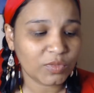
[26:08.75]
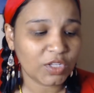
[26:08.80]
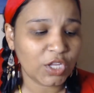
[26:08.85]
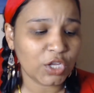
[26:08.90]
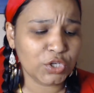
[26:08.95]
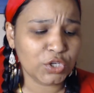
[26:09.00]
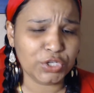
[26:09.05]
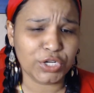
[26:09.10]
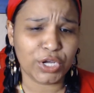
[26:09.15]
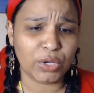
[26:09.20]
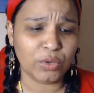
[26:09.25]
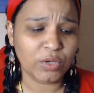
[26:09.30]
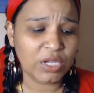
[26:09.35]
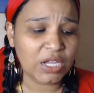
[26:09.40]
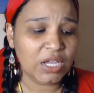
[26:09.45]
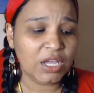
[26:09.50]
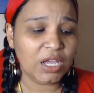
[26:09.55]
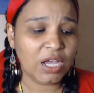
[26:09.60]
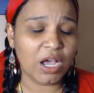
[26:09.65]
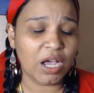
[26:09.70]
You know,
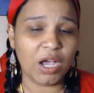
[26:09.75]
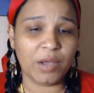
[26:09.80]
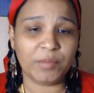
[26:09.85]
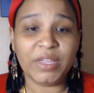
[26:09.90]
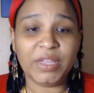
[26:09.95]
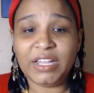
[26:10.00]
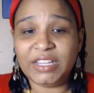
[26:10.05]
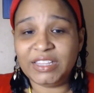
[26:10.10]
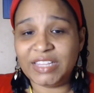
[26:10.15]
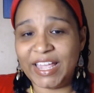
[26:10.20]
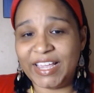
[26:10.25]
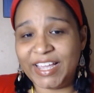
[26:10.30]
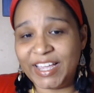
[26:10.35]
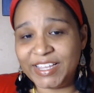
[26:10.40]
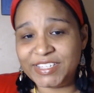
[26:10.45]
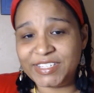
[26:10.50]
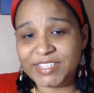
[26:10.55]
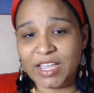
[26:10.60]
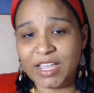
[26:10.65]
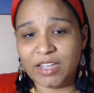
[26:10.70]
um, like I
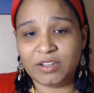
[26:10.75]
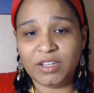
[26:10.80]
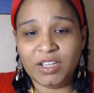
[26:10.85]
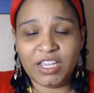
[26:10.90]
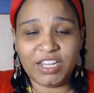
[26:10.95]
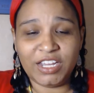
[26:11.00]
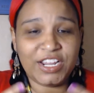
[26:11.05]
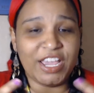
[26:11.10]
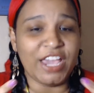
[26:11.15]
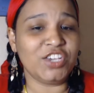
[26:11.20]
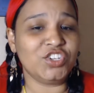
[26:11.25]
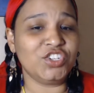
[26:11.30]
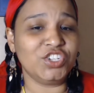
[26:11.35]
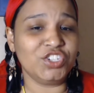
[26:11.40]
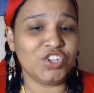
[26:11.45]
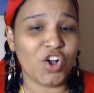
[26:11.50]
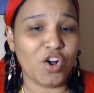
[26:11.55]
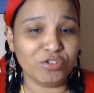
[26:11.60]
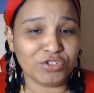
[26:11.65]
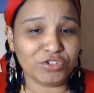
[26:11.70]
said, in Haitian
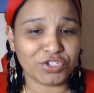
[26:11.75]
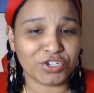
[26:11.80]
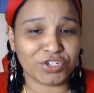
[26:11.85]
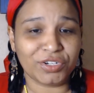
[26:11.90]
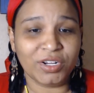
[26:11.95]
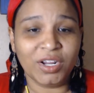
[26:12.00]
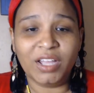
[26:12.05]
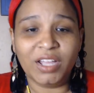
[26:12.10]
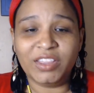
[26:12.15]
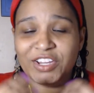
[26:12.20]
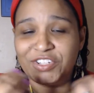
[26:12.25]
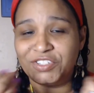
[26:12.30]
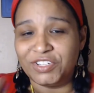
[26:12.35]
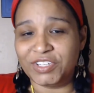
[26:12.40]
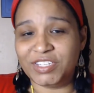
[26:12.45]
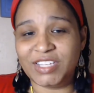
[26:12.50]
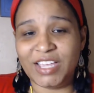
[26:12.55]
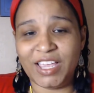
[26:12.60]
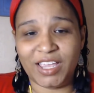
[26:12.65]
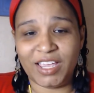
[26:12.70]
culture, there's a
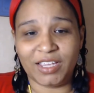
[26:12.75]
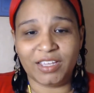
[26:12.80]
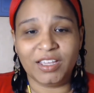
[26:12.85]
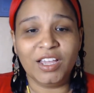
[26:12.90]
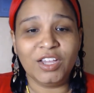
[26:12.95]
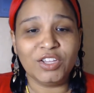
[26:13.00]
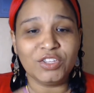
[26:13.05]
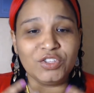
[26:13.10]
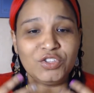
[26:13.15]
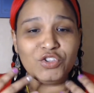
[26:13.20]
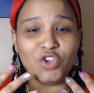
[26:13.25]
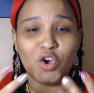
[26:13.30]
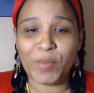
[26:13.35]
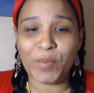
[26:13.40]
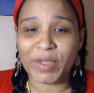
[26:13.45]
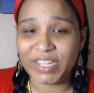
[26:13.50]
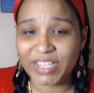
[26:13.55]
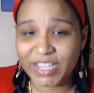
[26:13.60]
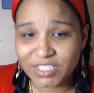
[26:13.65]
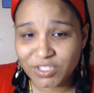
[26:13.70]
saying
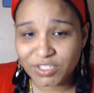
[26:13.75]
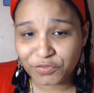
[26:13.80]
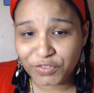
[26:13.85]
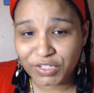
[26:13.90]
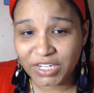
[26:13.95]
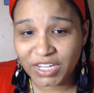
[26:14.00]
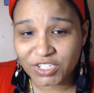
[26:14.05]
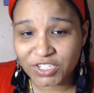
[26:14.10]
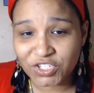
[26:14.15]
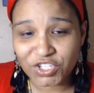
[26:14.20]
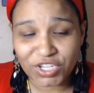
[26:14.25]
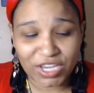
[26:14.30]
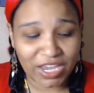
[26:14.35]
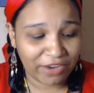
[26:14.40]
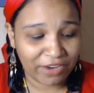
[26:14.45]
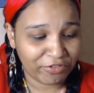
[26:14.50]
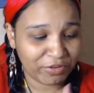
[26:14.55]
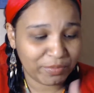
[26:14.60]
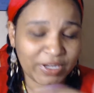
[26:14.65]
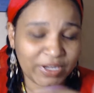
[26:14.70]
nobody gets a free lunch,
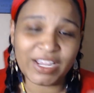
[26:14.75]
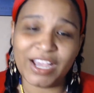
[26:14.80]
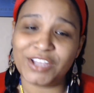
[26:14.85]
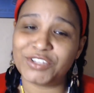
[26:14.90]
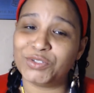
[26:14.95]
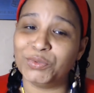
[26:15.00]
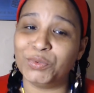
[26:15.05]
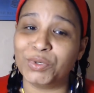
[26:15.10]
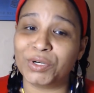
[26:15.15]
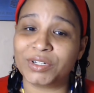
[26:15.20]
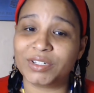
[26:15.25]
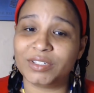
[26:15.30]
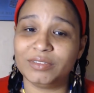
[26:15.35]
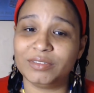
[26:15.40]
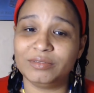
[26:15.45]
everybody has to work.